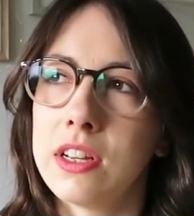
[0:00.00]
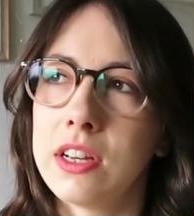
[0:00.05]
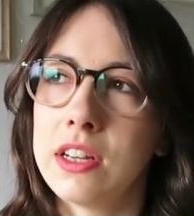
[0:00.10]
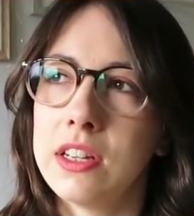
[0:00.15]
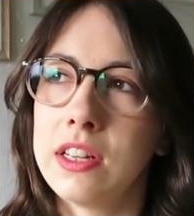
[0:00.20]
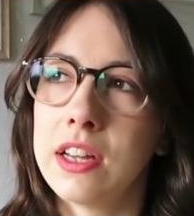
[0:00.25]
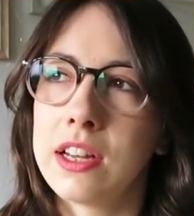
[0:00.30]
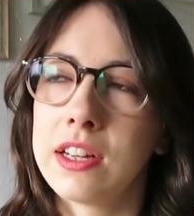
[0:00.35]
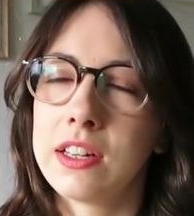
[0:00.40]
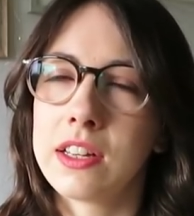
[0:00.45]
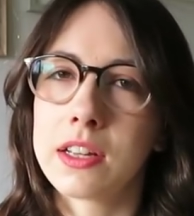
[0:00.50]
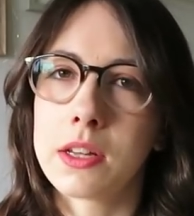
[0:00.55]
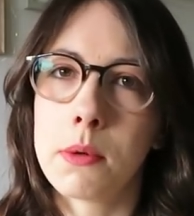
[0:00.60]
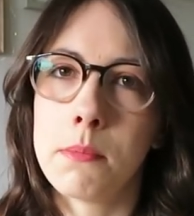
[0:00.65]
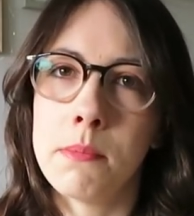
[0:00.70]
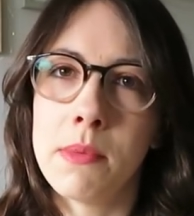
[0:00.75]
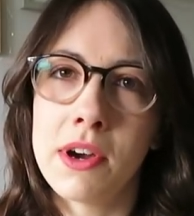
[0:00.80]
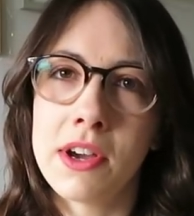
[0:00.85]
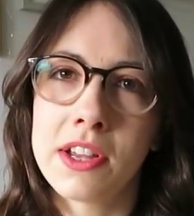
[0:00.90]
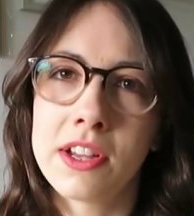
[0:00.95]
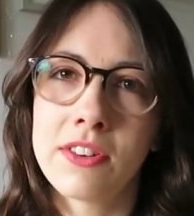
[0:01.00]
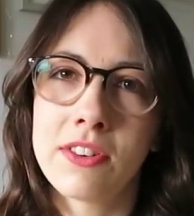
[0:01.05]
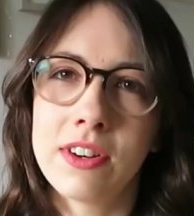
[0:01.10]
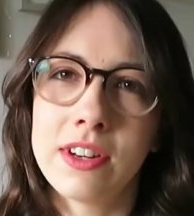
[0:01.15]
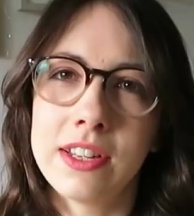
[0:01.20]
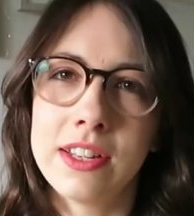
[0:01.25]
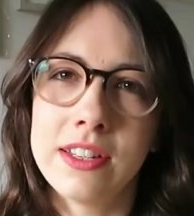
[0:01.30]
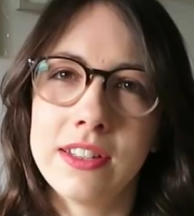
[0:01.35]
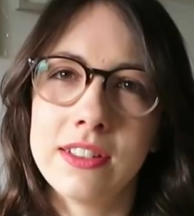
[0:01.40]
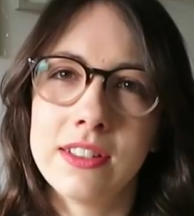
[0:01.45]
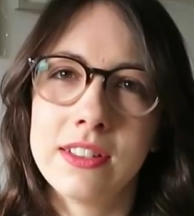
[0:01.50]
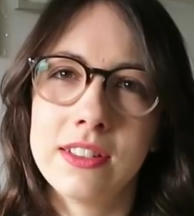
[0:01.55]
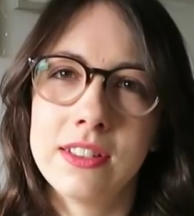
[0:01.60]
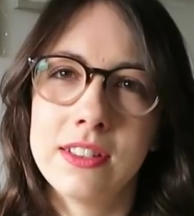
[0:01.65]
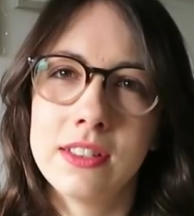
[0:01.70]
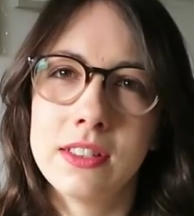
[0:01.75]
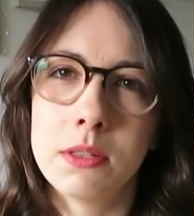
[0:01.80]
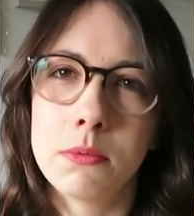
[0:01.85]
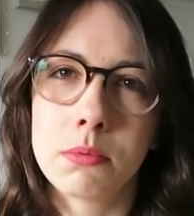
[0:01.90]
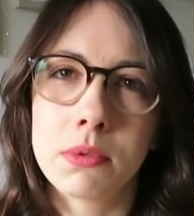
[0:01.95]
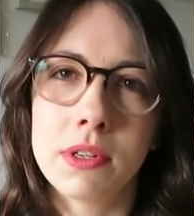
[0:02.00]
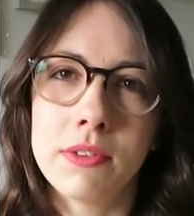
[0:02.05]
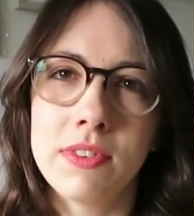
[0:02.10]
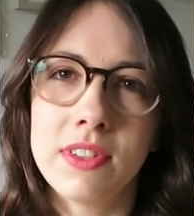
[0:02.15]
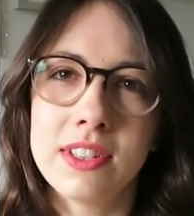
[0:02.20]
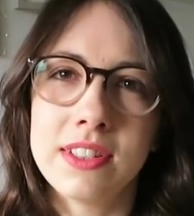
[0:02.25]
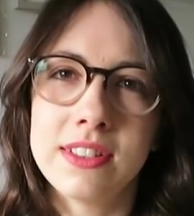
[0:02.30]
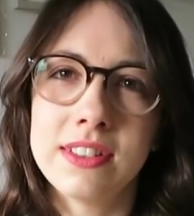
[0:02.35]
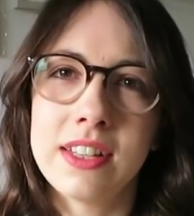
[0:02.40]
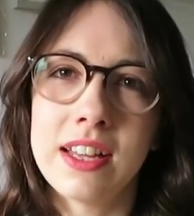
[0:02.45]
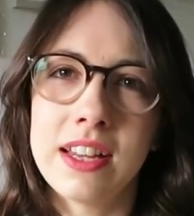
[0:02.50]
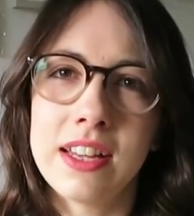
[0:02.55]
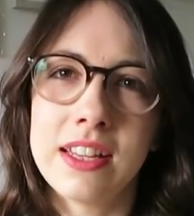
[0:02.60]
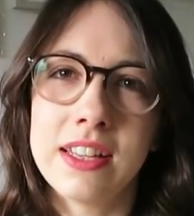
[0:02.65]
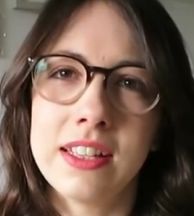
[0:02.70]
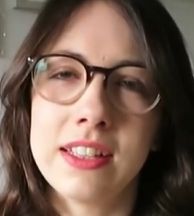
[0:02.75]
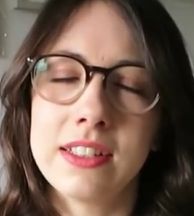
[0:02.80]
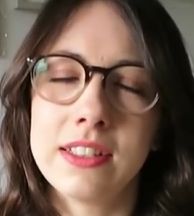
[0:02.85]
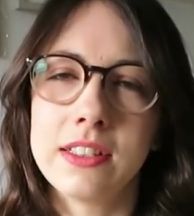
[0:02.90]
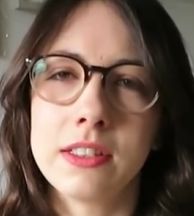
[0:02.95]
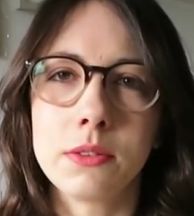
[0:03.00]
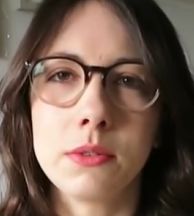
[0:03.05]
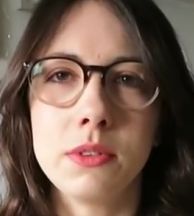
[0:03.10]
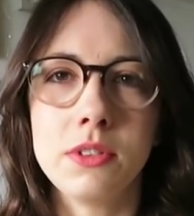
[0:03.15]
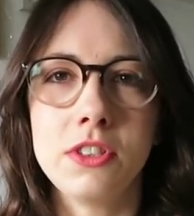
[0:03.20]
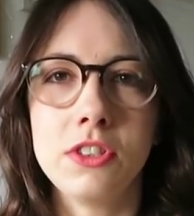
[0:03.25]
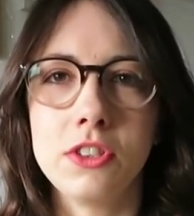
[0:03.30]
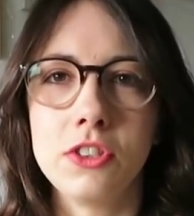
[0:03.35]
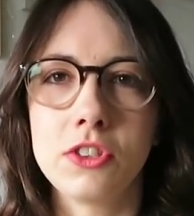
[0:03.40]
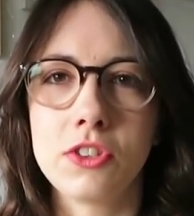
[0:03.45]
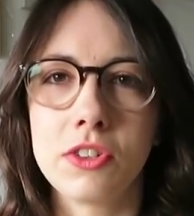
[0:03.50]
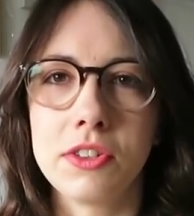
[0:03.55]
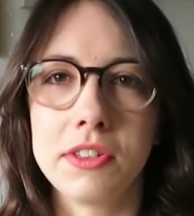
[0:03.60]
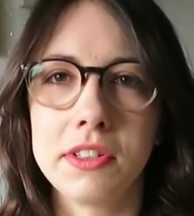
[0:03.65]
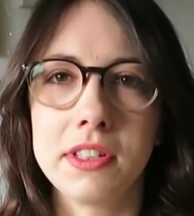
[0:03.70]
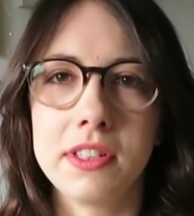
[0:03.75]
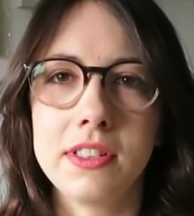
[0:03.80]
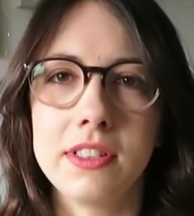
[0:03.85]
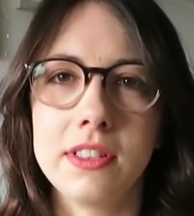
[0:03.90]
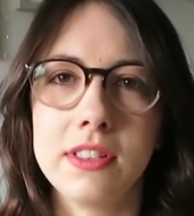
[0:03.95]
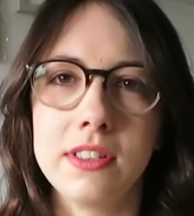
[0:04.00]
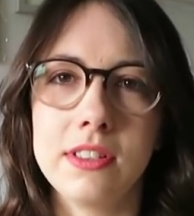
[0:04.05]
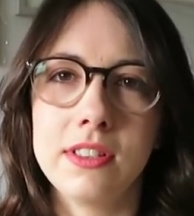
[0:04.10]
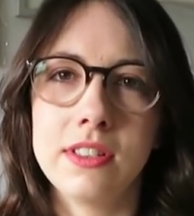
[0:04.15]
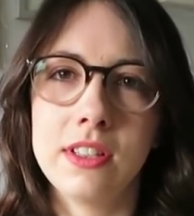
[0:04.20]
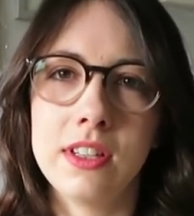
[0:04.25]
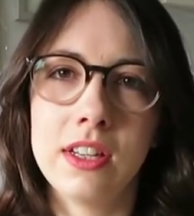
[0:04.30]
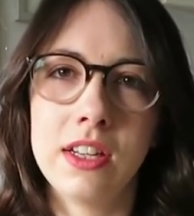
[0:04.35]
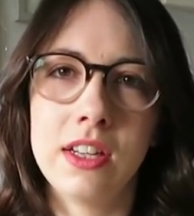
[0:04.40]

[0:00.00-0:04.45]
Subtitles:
I'd had like a migraine the previous day and I was just trying to